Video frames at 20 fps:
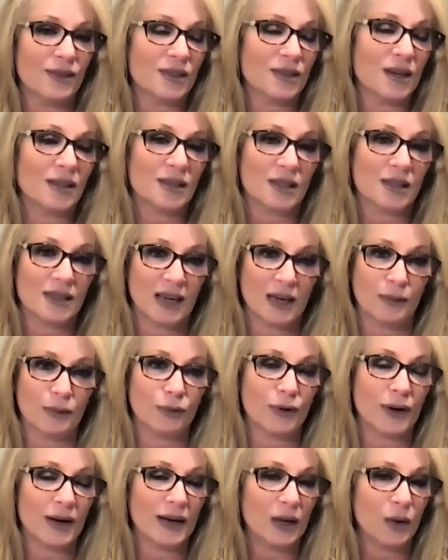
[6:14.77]
It's not sustainable
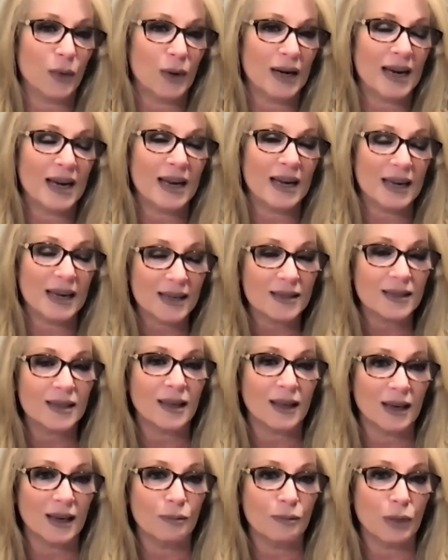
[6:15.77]
for anyone, and it is
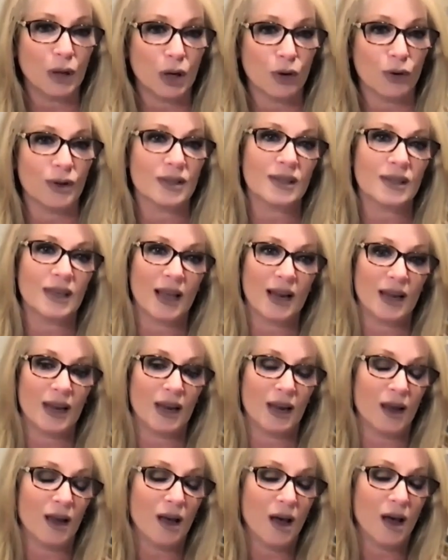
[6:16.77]
getting bigger. It's
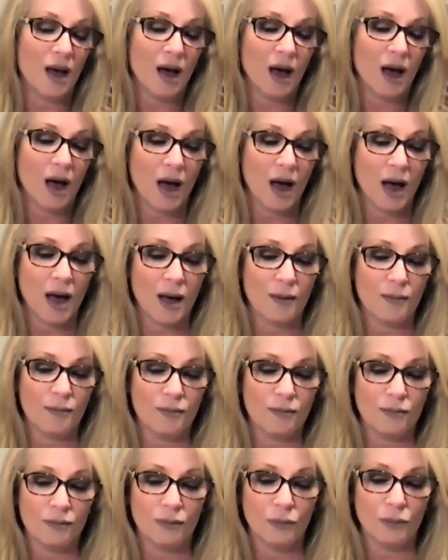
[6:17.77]
getting
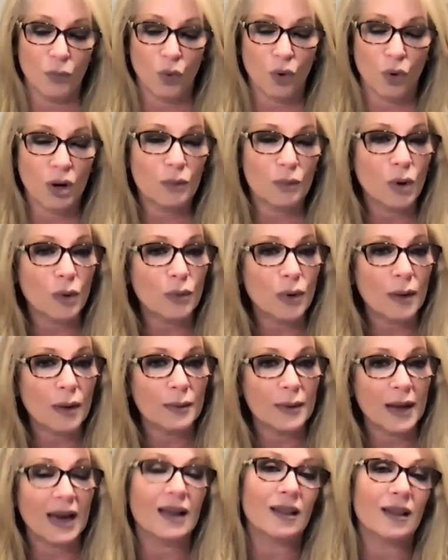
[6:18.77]
um, more and more
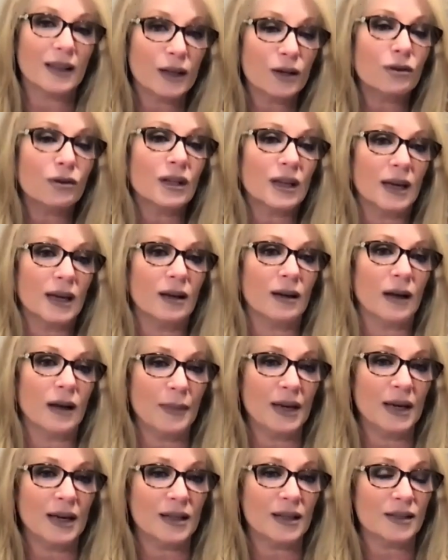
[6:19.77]
problematic. And literally, I
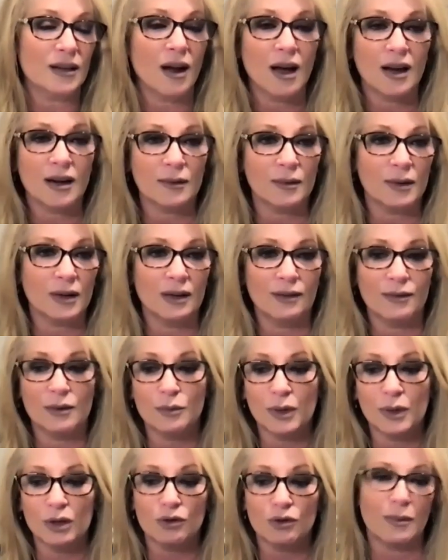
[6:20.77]
mean, it's not even
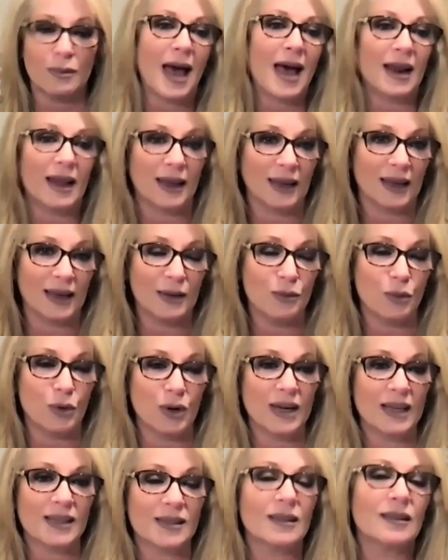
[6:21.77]
being dramatic
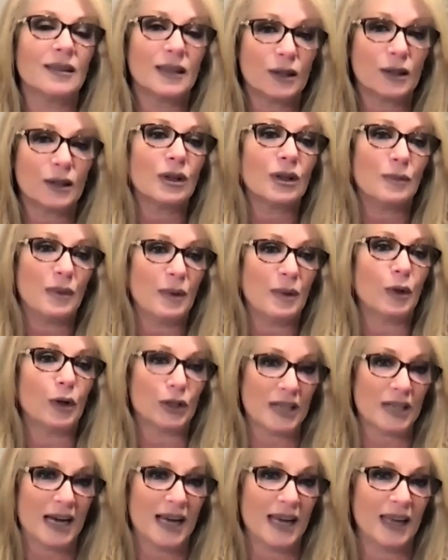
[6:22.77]
anymore. It's literally people
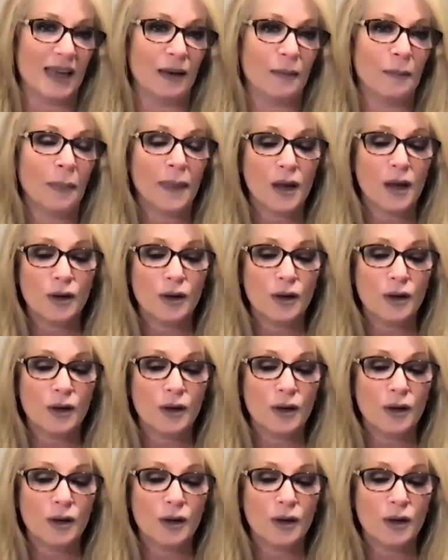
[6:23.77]
are dying.